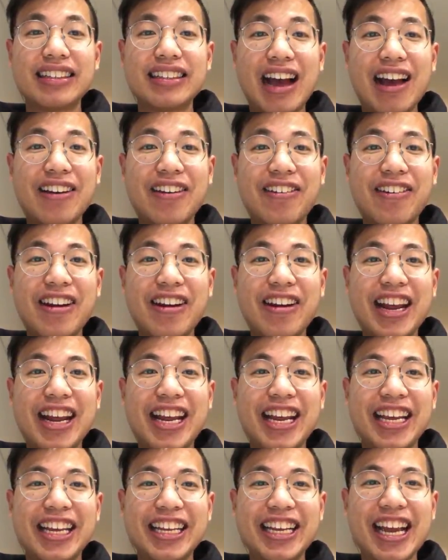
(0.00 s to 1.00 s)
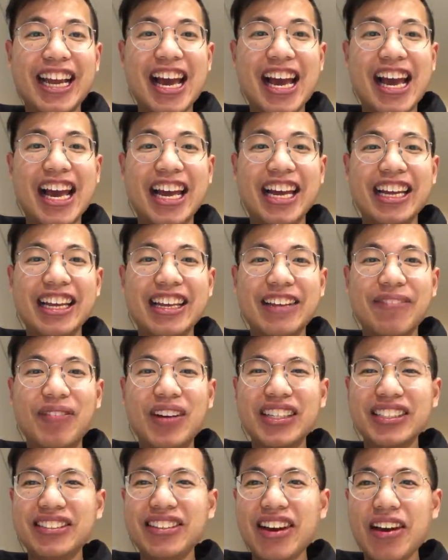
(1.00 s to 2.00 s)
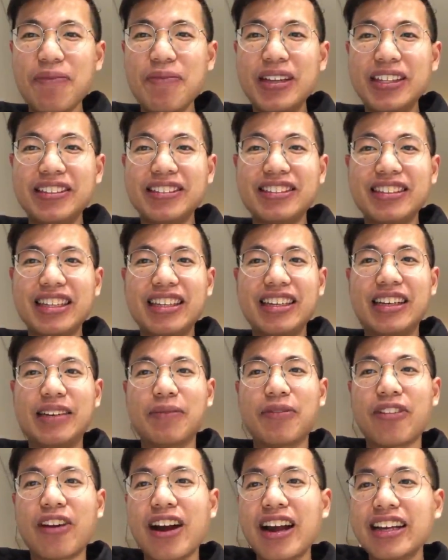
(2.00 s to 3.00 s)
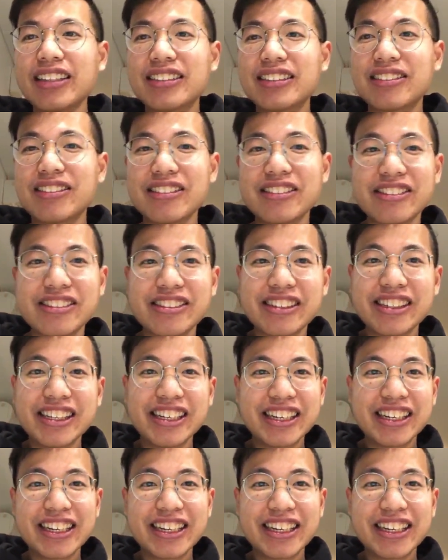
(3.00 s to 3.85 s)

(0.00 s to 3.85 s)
Agree. Yeah. Because you have been to Sydney, right, Sun Yun?